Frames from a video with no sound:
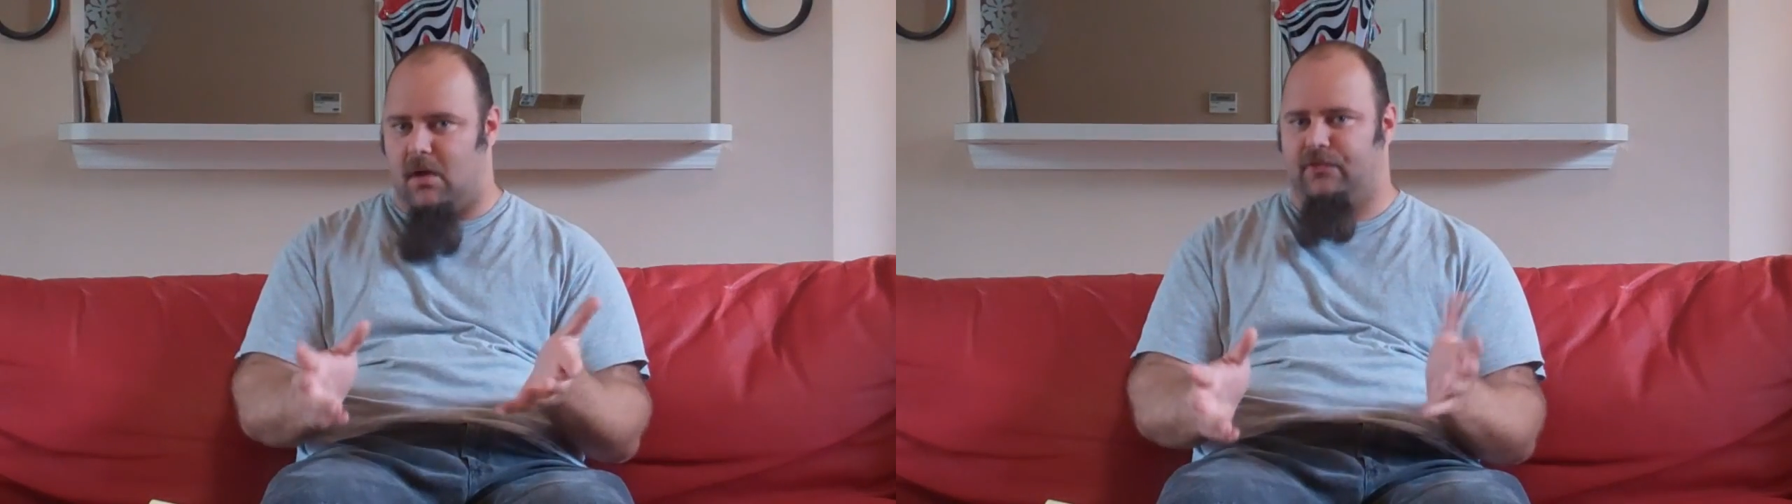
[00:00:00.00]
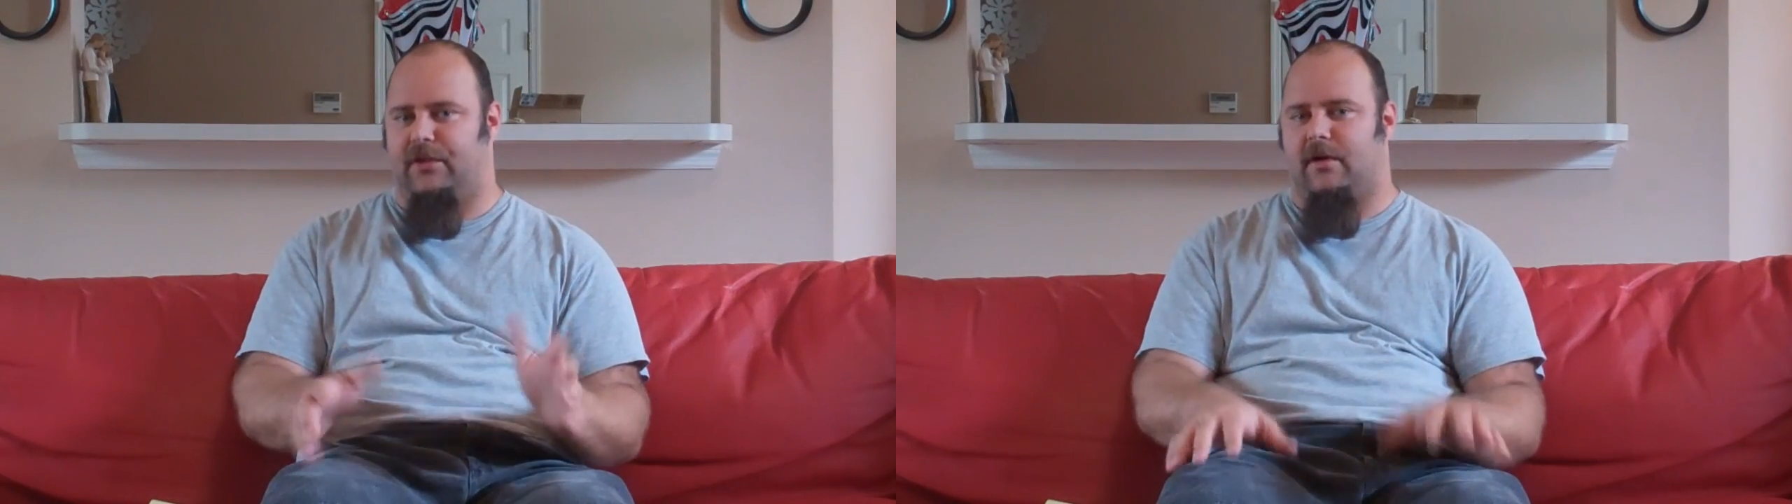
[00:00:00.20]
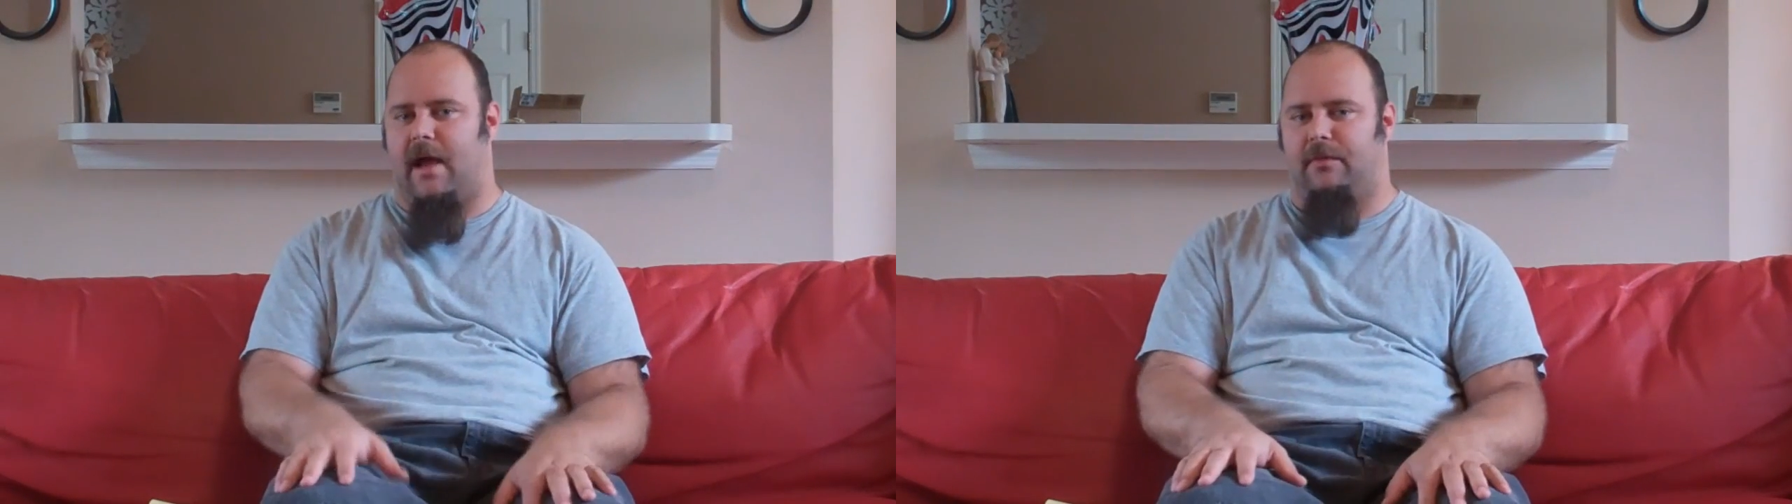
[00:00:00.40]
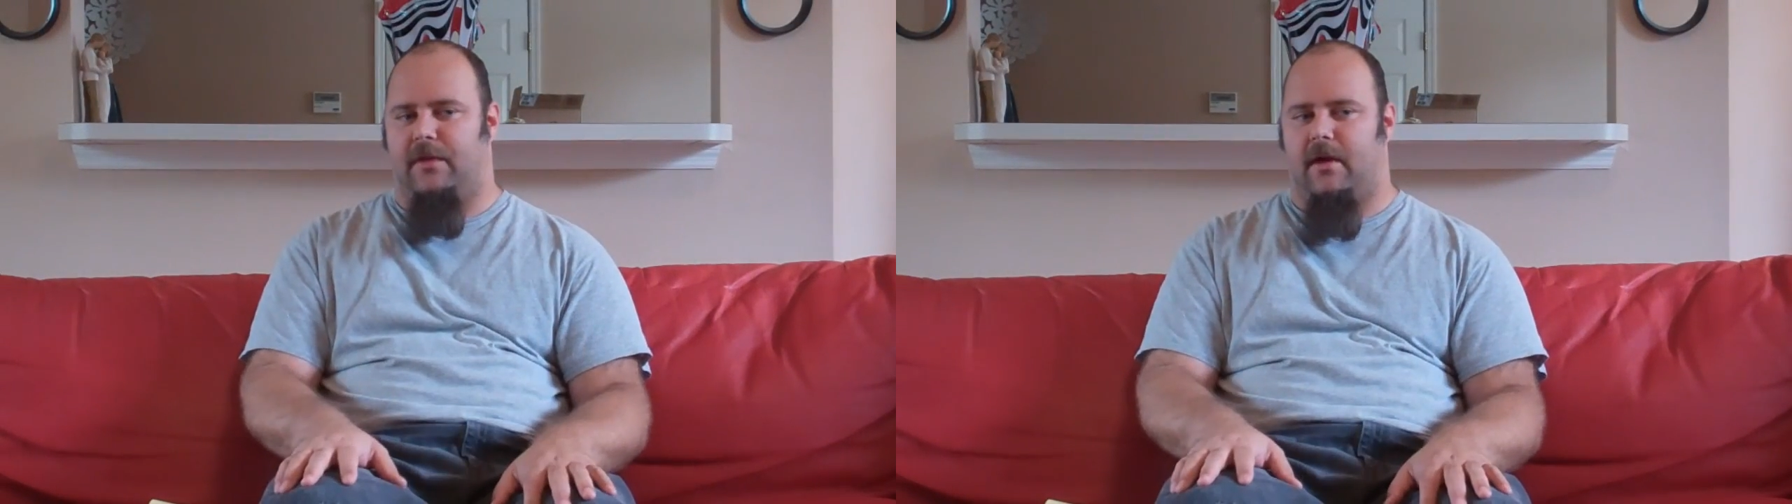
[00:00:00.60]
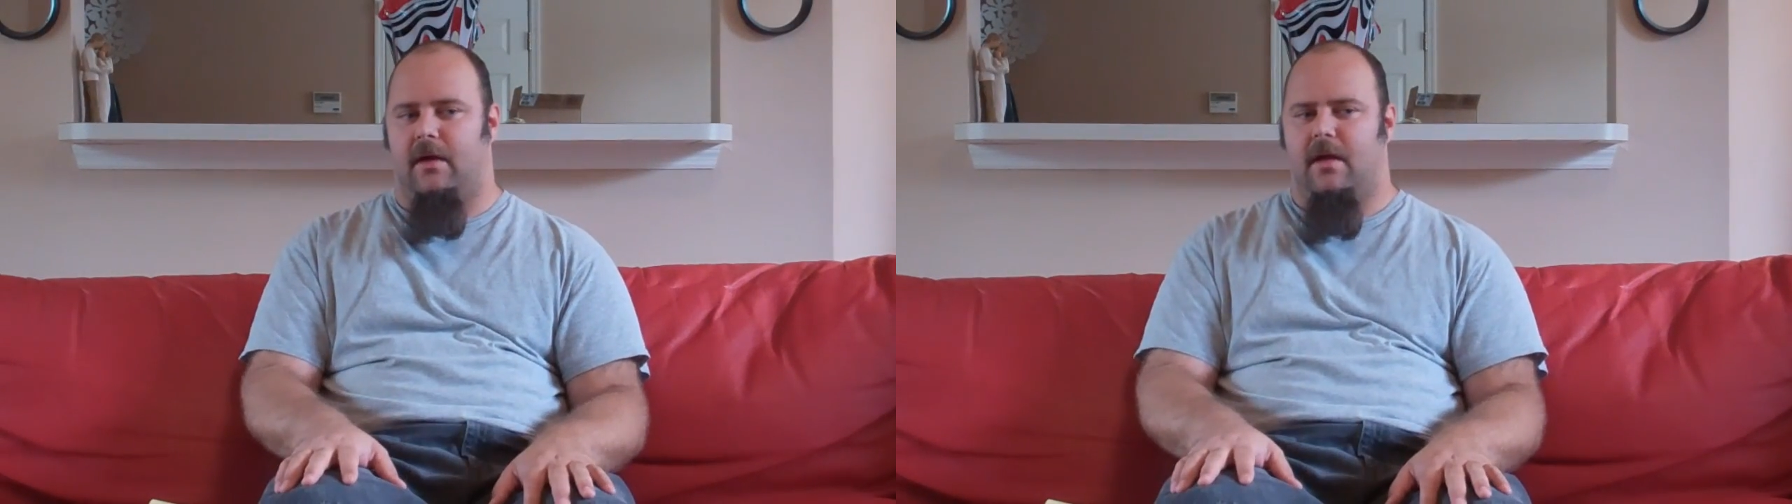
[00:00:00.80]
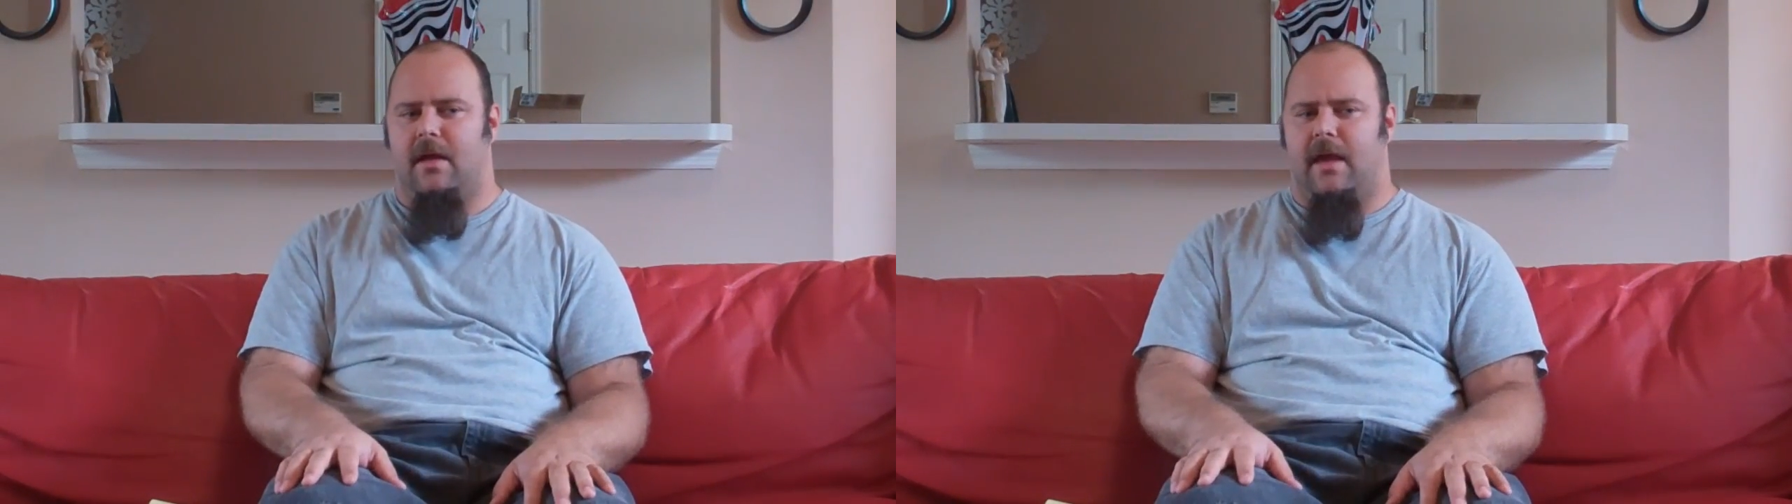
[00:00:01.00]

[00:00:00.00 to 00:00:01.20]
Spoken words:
malts that are out there.